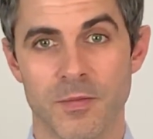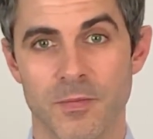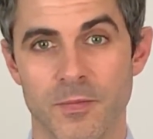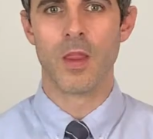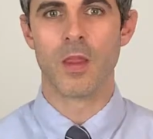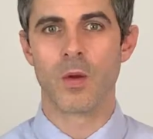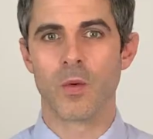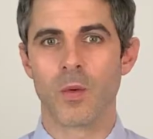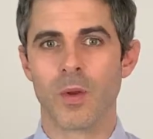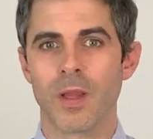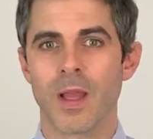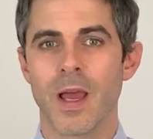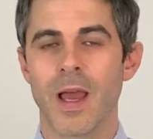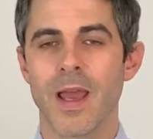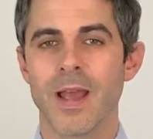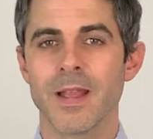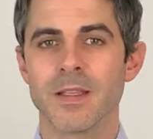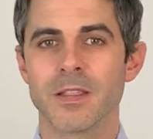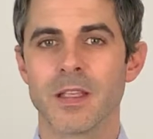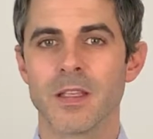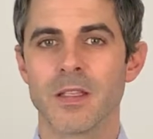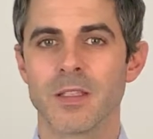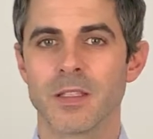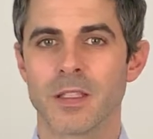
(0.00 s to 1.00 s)
The
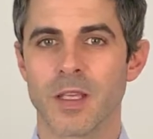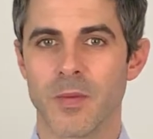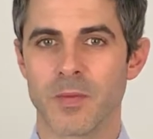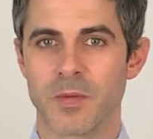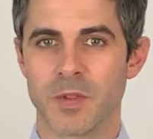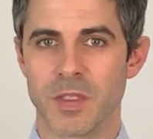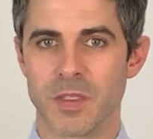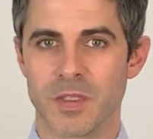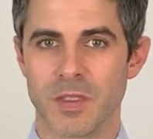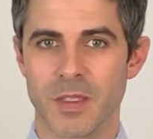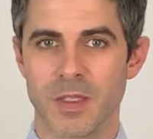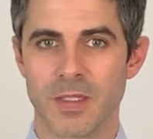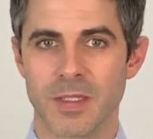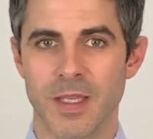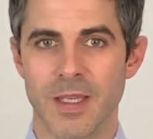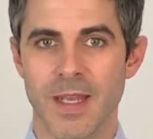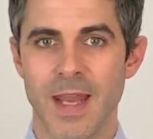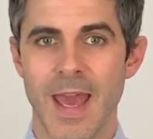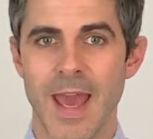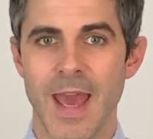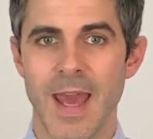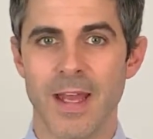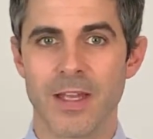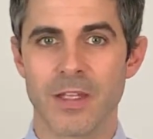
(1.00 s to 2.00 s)
reliance on substances can
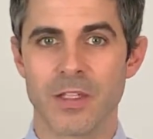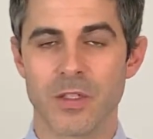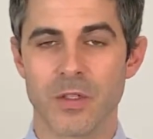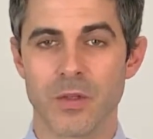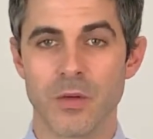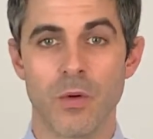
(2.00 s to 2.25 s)
add to